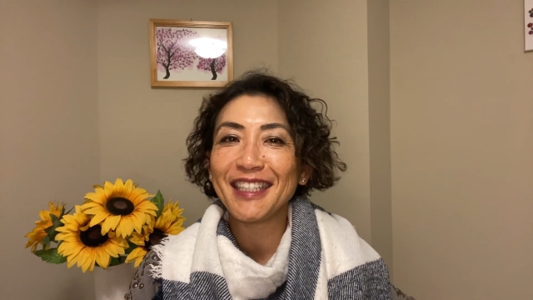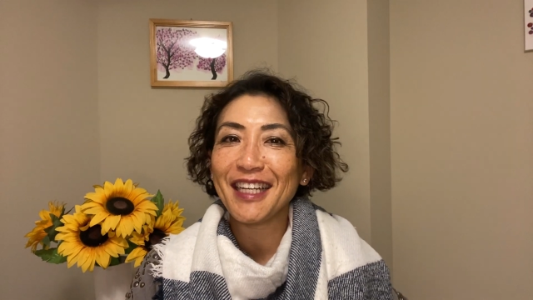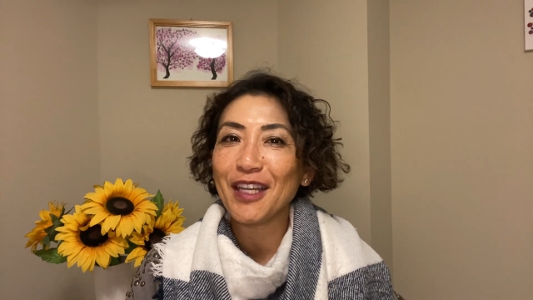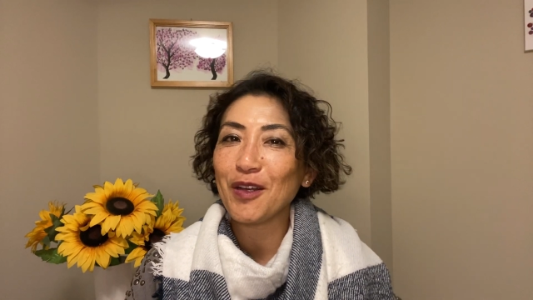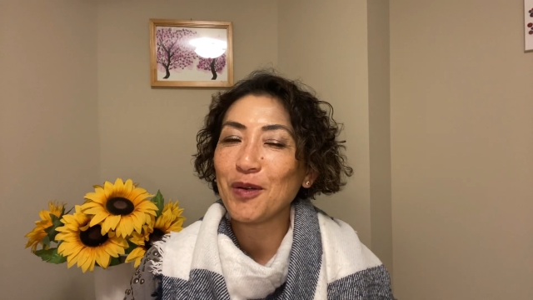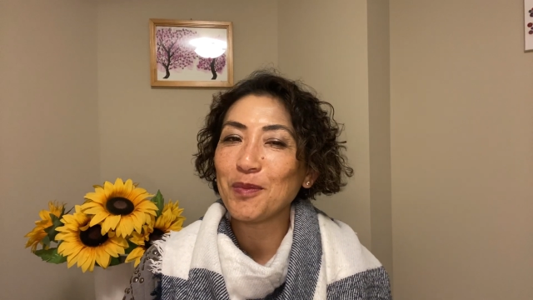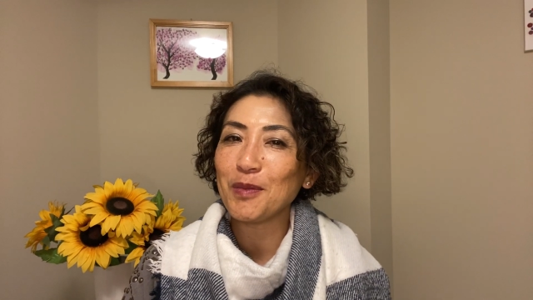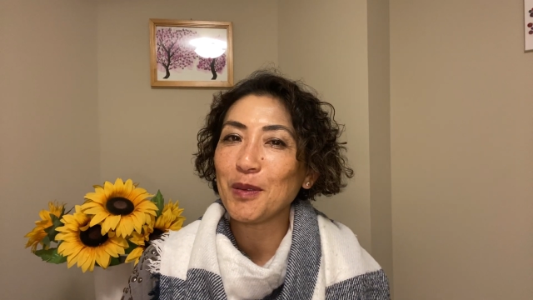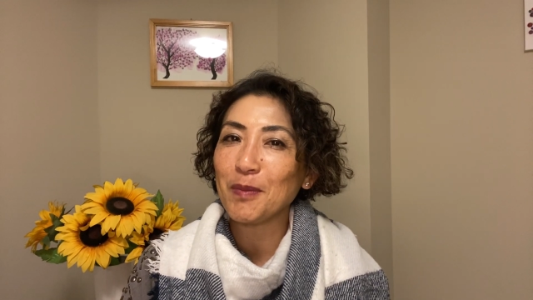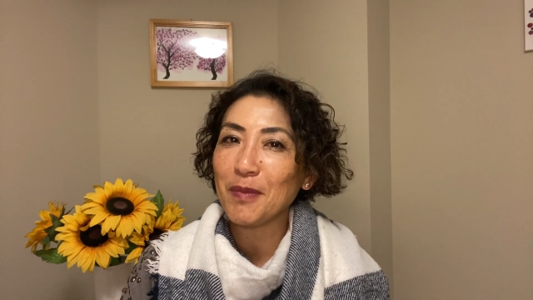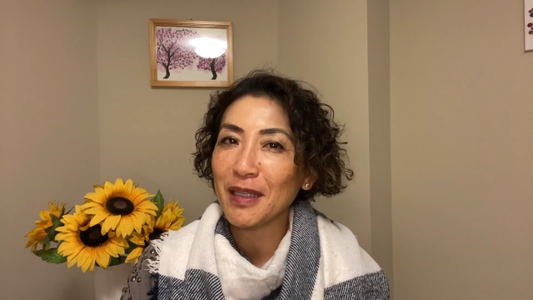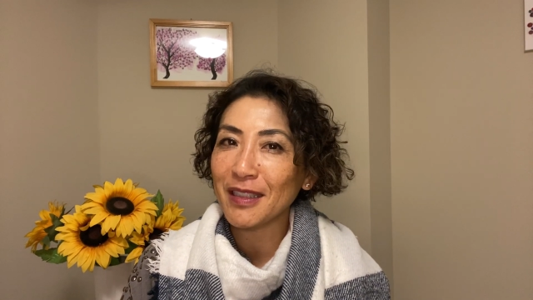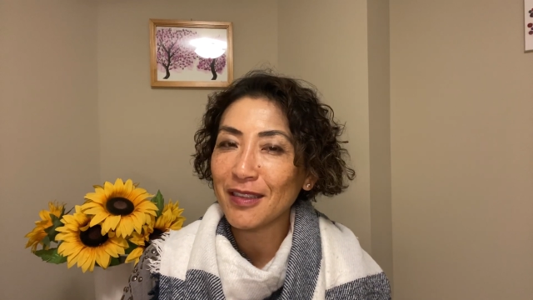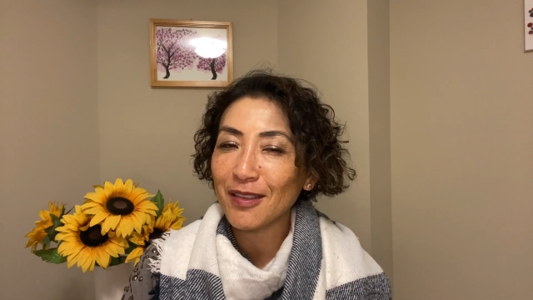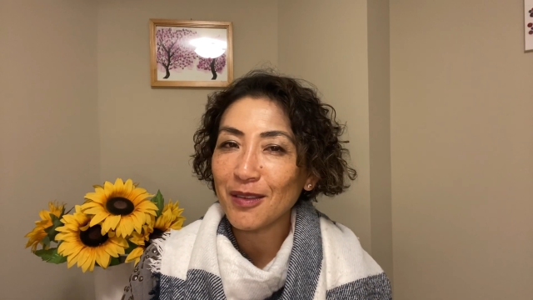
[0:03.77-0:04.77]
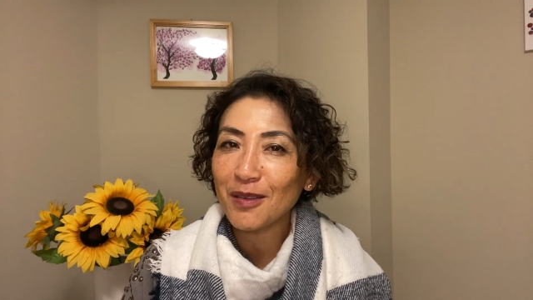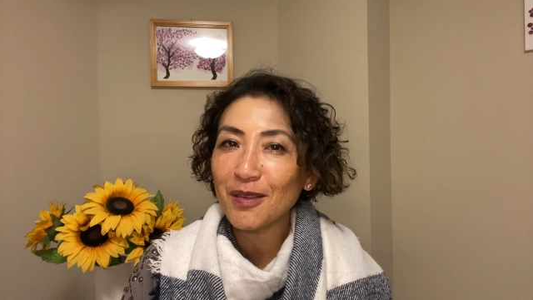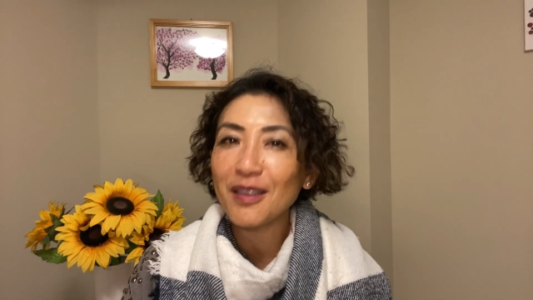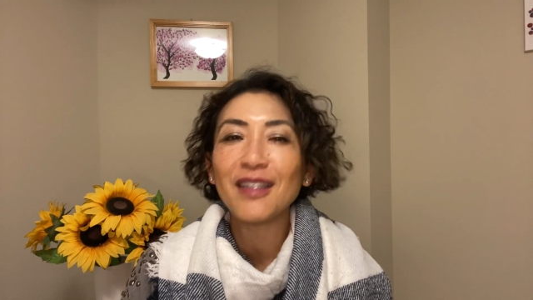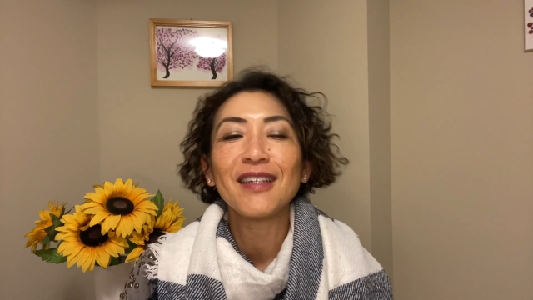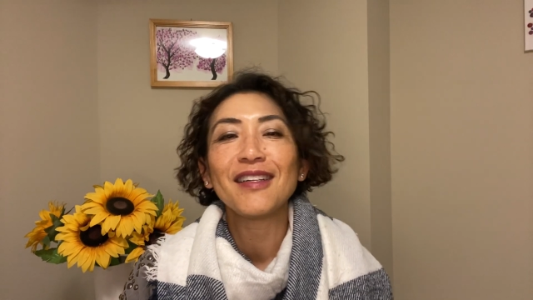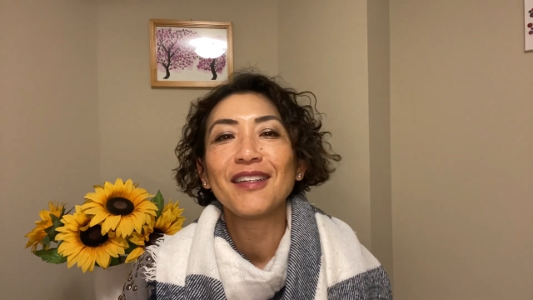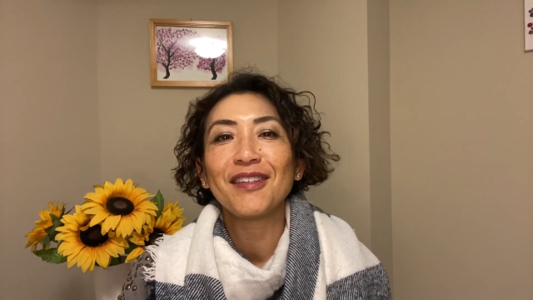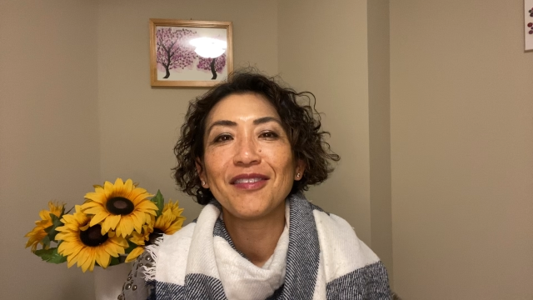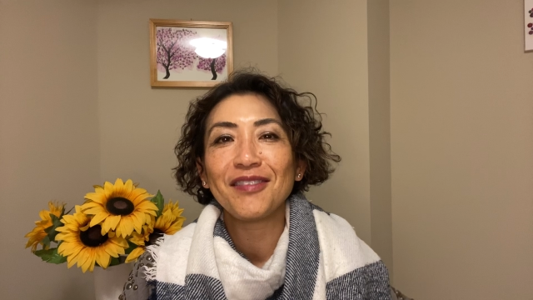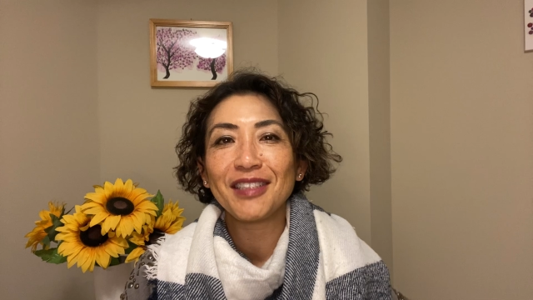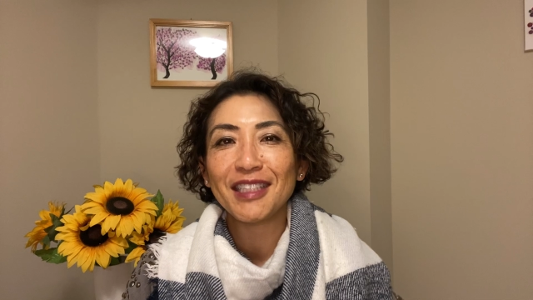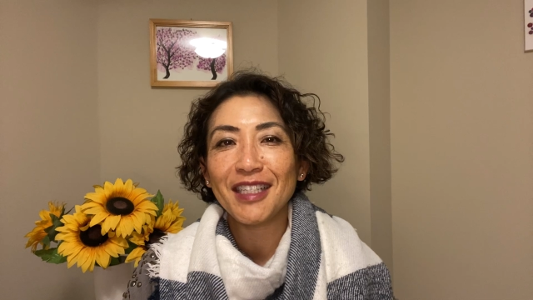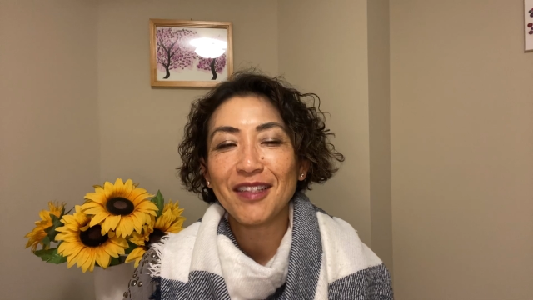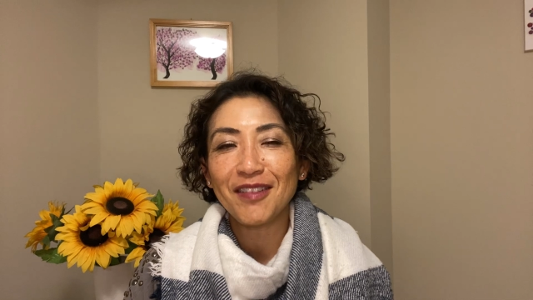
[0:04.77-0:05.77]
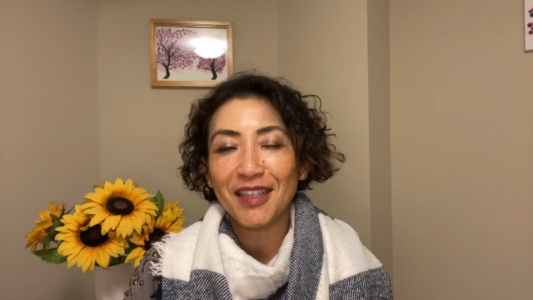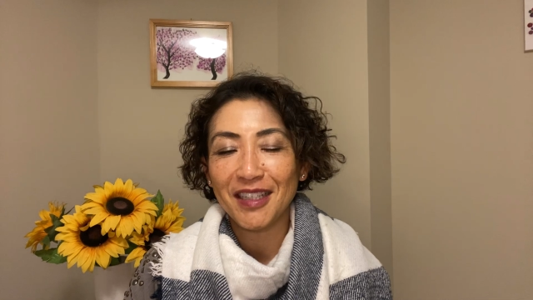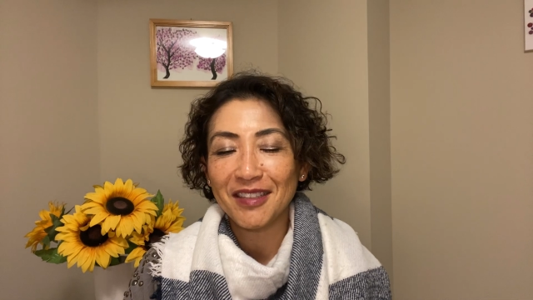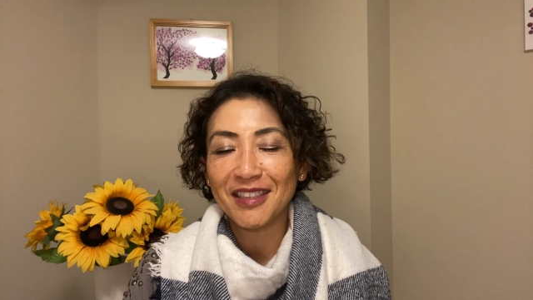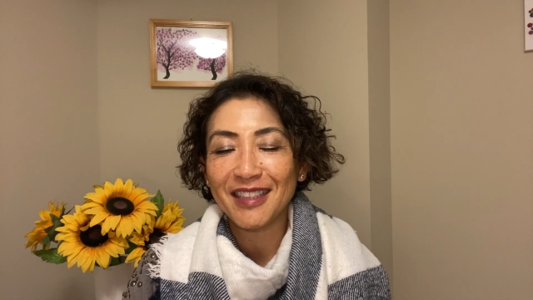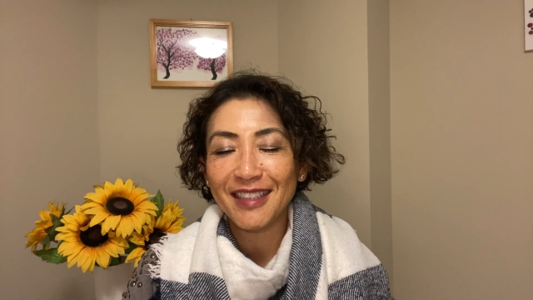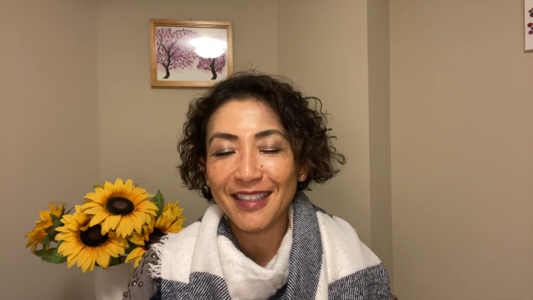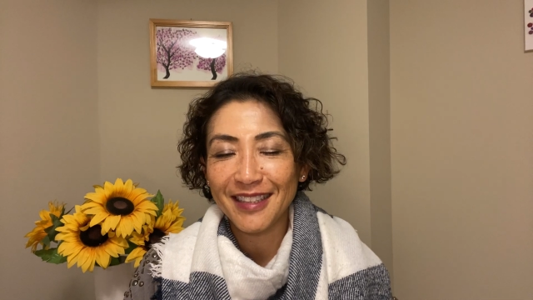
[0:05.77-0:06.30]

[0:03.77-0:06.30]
I hope your mental, physical health are